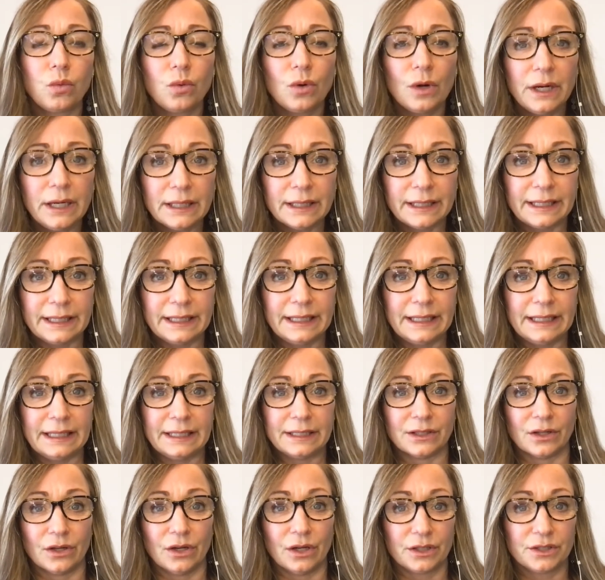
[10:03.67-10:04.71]
really need
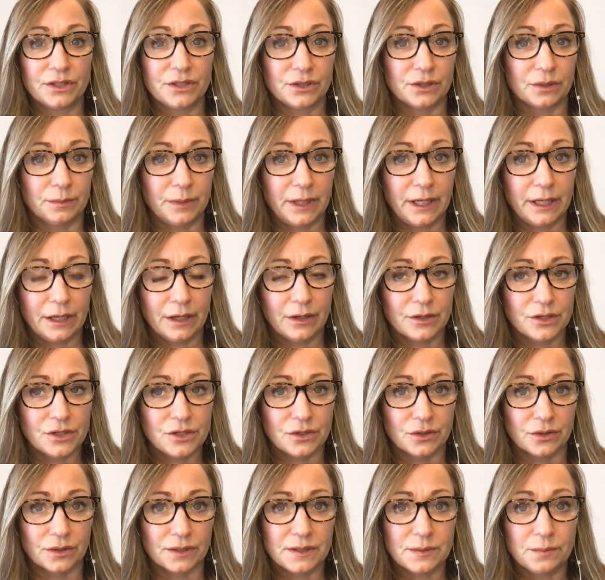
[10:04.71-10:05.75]
long-term care
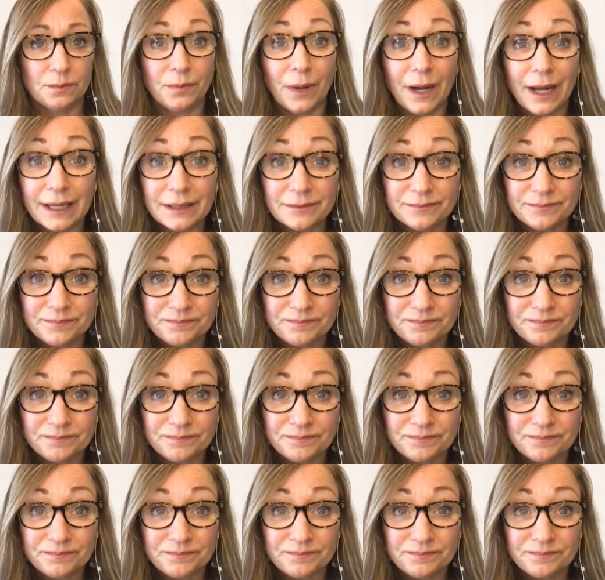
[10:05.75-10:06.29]
insurance, but